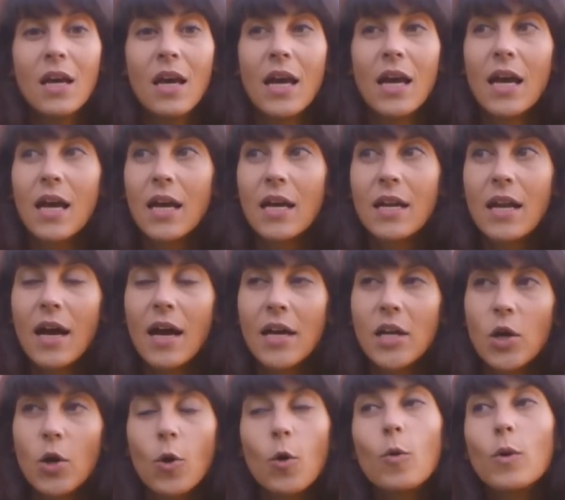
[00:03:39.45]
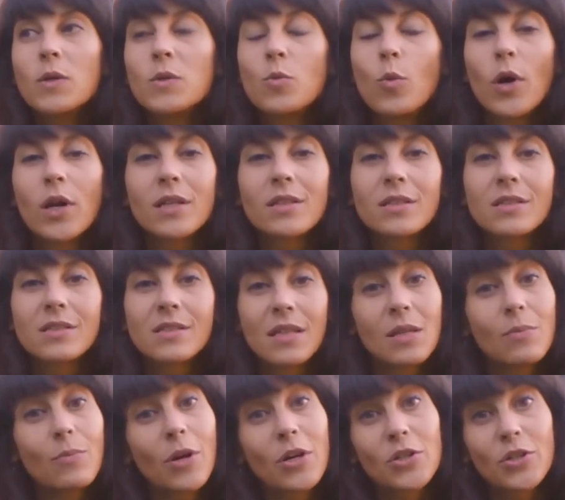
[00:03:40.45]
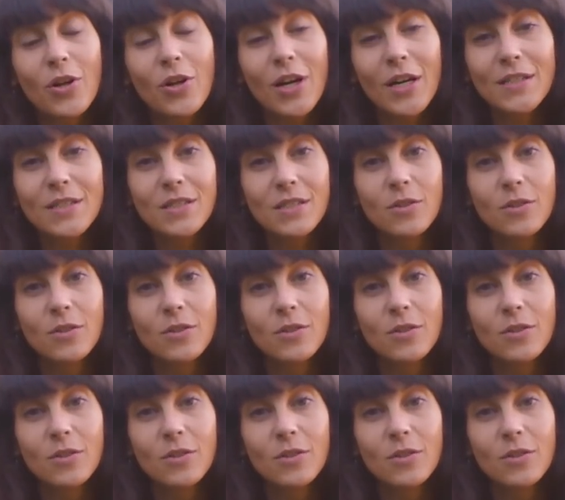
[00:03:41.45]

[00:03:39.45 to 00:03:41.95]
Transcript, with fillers: And I always wanted to study martial arts.